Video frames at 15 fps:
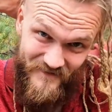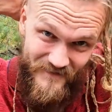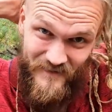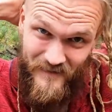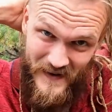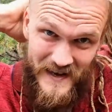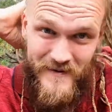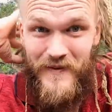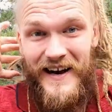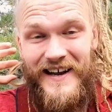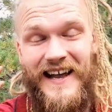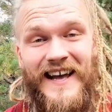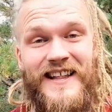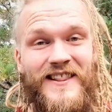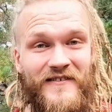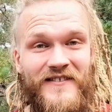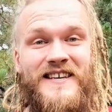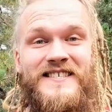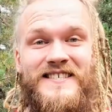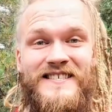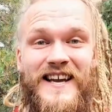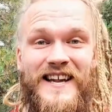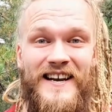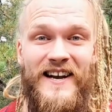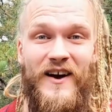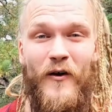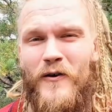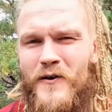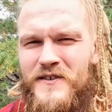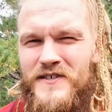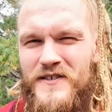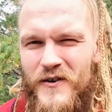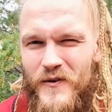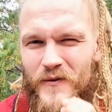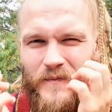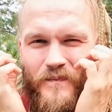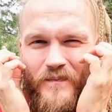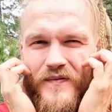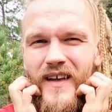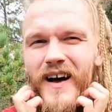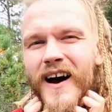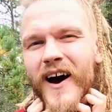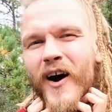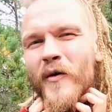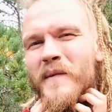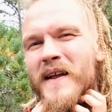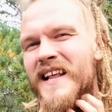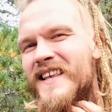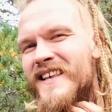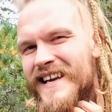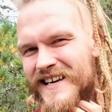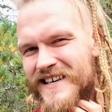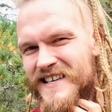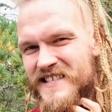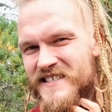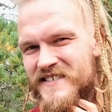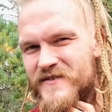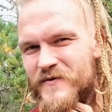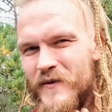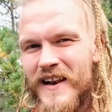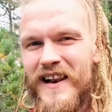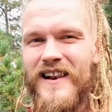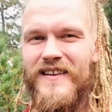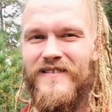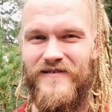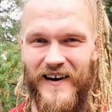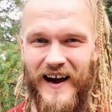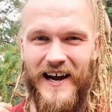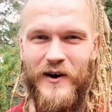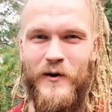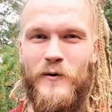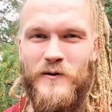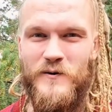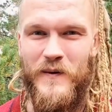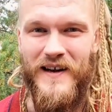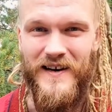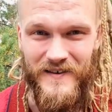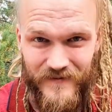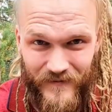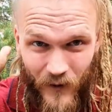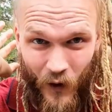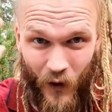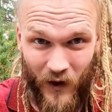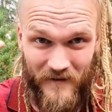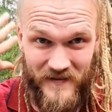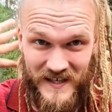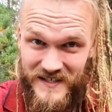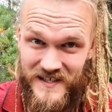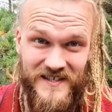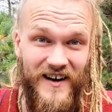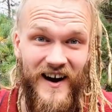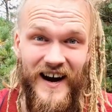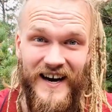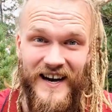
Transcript: be by the end of this, and also how many years will I lose when all of this is gone.